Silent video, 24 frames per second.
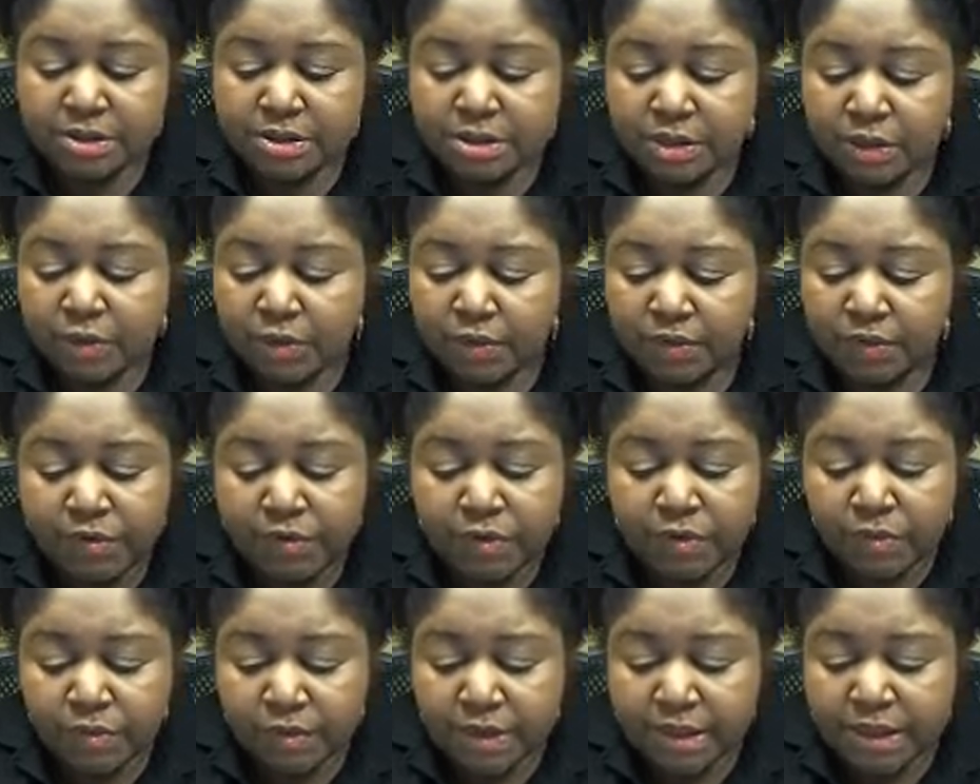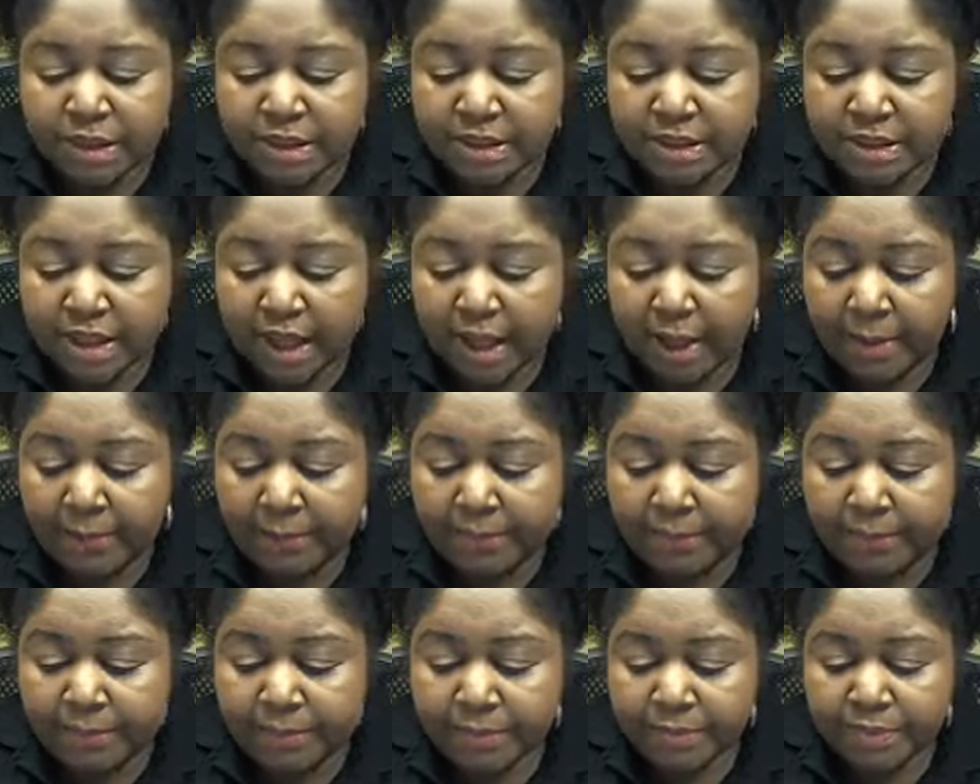So you need that.
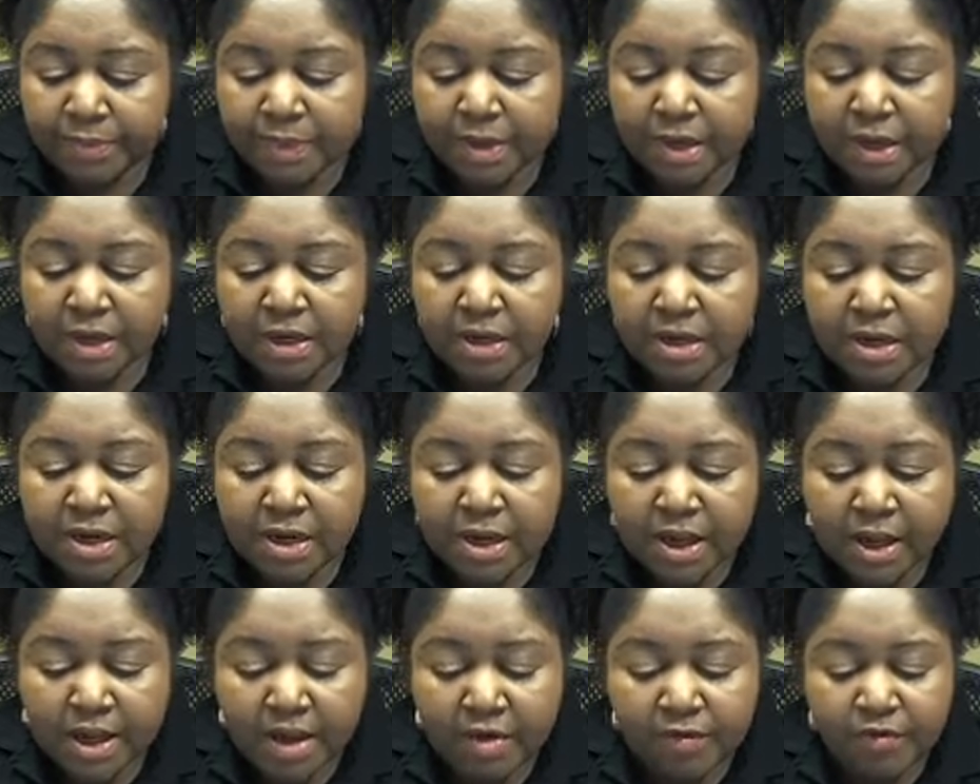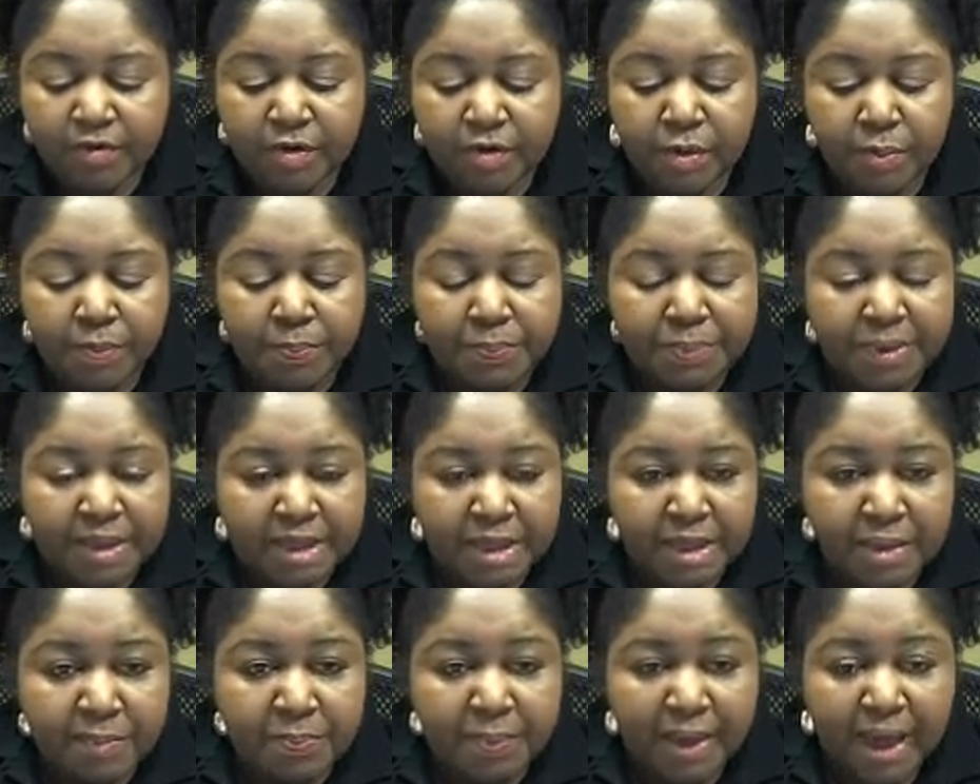Never
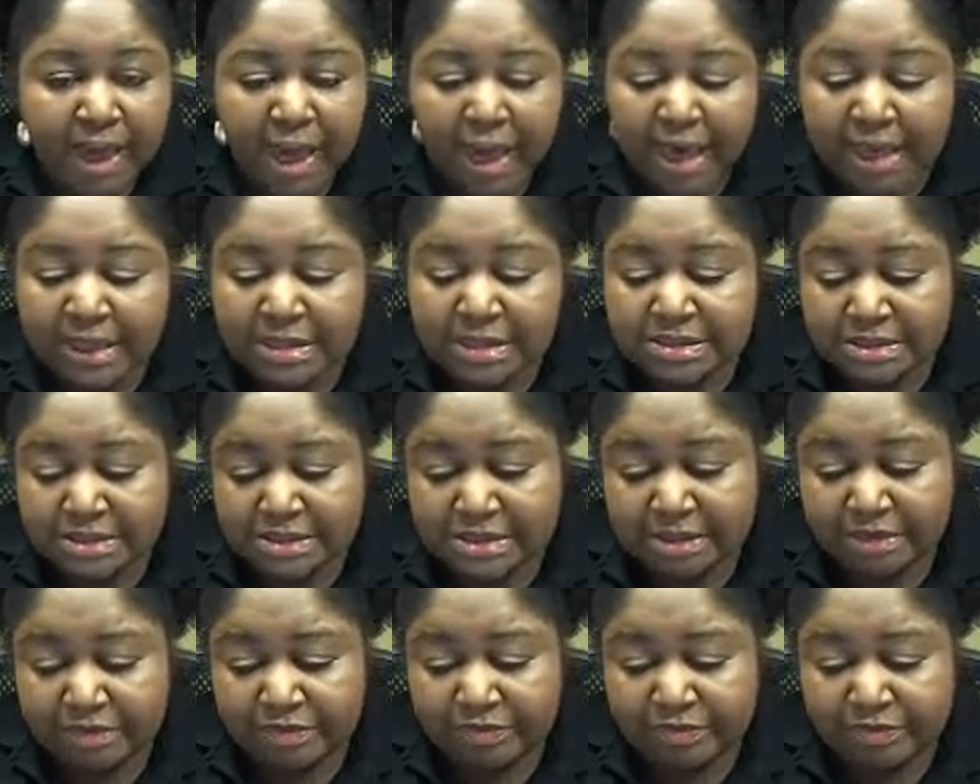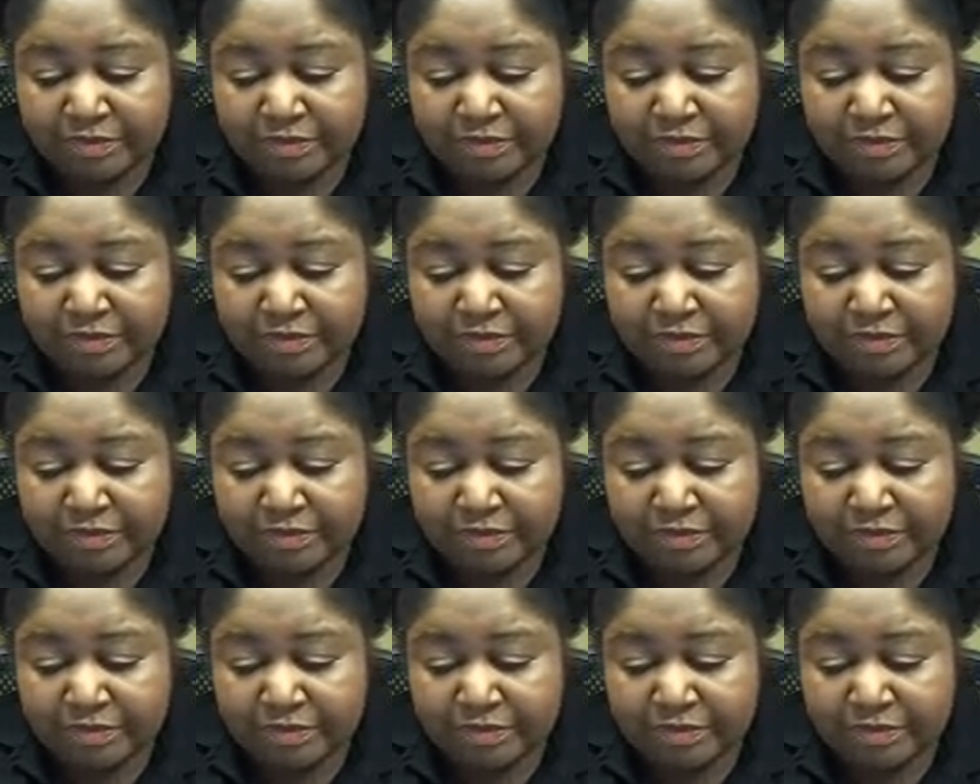be passive.